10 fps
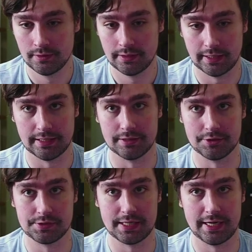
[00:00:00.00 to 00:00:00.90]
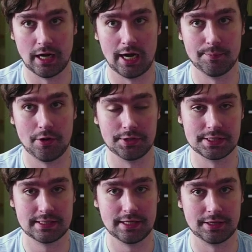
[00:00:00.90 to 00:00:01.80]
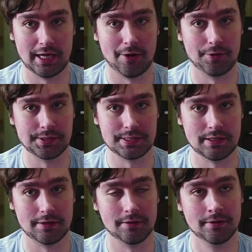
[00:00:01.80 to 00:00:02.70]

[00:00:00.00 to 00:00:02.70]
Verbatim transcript: and just saying I'm all the Sith now all of a sudden.